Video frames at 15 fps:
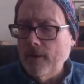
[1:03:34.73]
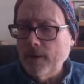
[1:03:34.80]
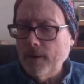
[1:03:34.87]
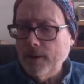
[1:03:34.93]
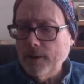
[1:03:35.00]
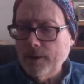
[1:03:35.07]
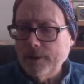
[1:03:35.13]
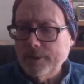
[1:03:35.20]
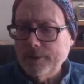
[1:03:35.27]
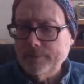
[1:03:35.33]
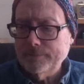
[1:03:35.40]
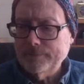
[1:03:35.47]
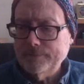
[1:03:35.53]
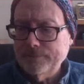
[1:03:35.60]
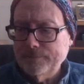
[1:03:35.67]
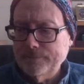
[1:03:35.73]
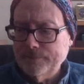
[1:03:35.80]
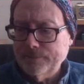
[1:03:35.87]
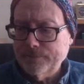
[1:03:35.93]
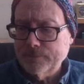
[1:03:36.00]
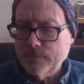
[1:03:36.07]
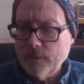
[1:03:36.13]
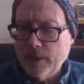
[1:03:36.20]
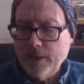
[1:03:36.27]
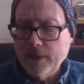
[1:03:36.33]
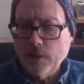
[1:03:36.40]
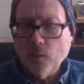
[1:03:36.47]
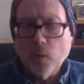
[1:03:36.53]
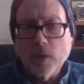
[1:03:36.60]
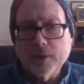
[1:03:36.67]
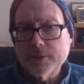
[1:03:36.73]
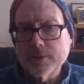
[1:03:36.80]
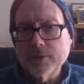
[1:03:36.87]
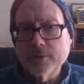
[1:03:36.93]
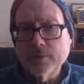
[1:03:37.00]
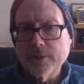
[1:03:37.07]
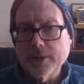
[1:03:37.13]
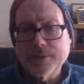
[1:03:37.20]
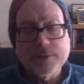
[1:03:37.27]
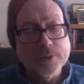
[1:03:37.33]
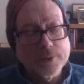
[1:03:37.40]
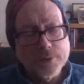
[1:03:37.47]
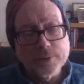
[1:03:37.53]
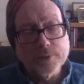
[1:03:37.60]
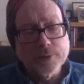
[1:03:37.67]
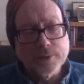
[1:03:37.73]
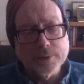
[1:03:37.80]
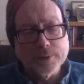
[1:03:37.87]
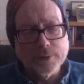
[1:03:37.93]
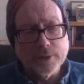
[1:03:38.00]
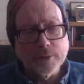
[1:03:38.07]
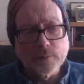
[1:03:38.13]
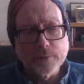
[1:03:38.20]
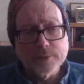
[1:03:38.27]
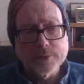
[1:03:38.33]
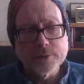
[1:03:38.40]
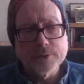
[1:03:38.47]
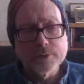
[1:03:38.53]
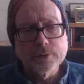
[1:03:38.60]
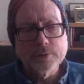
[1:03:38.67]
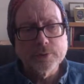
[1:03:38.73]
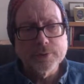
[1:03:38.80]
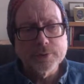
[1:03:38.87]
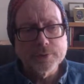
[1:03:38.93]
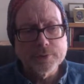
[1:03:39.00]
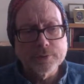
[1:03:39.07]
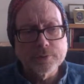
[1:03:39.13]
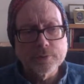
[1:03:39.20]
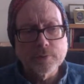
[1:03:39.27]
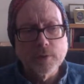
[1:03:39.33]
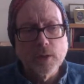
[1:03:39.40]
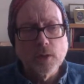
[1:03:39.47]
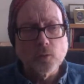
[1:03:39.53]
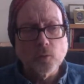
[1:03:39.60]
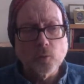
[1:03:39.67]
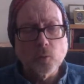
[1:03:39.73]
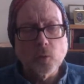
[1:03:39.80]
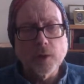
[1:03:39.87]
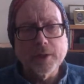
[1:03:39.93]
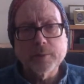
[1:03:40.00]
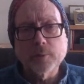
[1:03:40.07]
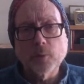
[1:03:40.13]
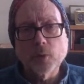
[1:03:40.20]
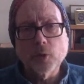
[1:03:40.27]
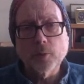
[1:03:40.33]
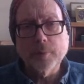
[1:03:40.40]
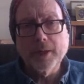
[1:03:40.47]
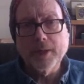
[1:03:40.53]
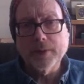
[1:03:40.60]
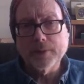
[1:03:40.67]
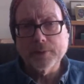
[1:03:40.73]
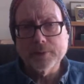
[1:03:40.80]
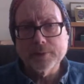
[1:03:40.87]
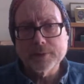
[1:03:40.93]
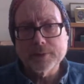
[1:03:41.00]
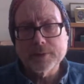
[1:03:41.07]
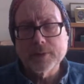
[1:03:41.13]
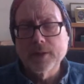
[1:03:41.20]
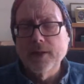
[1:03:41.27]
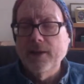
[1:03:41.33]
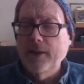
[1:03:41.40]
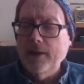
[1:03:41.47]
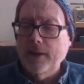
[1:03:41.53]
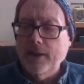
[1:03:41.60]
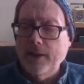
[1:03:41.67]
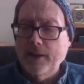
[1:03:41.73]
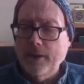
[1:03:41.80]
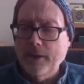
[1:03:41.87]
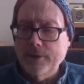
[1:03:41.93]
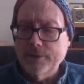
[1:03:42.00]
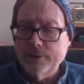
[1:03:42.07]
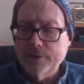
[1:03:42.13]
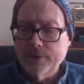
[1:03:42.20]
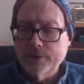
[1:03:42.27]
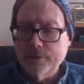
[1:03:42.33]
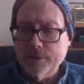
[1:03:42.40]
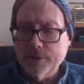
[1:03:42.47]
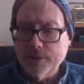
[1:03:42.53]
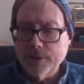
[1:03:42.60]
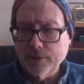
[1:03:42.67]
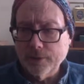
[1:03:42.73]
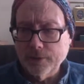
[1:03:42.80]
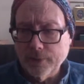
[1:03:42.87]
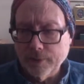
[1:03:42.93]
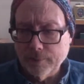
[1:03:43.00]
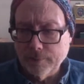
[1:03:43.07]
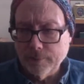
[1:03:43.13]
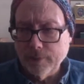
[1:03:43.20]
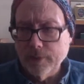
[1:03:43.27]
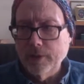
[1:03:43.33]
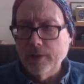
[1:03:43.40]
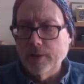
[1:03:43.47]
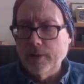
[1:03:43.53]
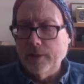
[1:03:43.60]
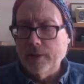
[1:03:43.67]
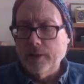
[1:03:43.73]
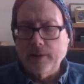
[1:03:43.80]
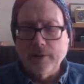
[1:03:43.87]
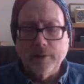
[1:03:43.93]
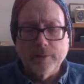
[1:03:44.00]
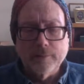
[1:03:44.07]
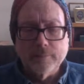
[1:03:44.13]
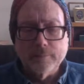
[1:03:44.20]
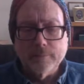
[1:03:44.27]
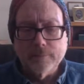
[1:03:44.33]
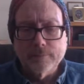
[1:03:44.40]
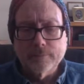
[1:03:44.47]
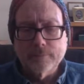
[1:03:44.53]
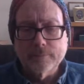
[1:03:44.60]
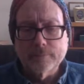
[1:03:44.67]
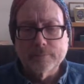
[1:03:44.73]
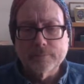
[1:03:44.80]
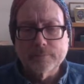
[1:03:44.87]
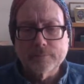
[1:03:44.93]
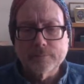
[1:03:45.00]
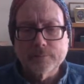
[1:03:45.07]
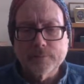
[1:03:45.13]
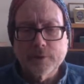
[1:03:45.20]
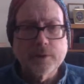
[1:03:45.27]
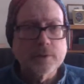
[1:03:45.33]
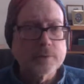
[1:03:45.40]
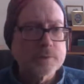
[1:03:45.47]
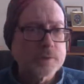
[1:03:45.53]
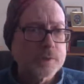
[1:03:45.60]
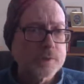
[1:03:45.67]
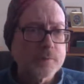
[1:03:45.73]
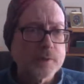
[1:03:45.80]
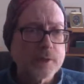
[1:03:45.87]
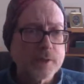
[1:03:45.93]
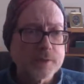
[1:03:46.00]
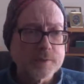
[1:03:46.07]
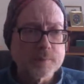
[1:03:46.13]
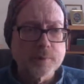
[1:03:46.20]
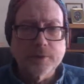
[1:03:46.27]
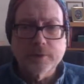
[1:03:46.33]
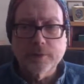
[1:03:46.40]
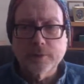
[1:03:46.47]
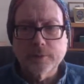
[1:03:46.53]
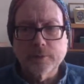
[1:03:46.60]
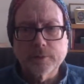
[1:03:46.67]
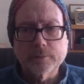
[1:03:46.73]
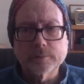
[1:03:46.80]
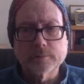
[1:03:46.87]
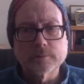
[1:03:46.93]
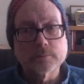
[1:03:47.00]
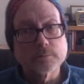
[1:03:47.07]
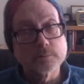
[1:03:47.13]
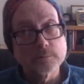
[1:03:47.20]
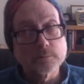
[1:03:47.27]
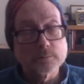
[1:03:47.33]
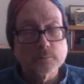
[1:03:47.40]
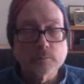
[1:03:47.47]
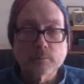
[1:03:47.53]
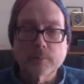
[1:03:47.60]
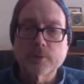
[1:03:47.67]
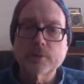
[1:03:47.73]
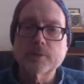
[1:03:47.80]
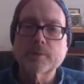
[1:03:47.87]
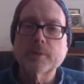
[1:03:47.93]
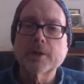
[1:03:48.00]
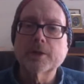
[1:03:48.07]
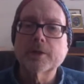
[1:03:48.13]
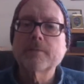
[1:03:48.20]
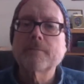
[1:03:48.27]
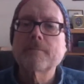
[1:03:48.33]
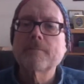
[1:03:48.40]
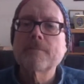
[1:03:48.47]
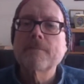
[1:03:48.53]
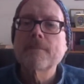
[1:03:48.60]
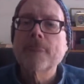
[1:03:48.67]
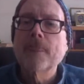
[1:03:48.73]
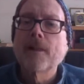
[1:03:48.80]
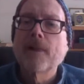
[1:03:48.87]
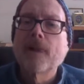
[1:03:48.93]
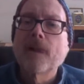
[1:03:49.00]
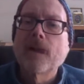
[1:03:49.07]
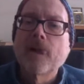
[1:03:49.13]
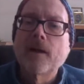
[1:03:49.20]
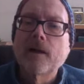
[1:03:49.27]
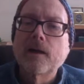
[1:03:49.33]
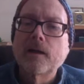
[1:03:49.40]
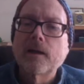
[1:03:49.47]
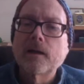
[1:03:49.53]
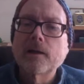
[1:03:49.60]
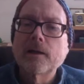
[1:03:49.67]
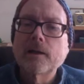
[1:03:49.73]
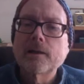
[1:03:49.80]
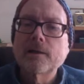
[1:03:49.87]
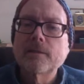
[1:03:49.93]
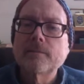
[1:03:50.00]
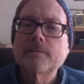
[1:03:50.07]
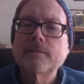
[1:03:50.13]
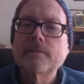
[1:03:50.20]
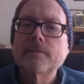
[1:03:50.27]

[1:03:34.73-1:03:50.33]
And I want to, that's another thing that I want to do, is to write more patterns and to sell them, you know, just for gas money or booze money. So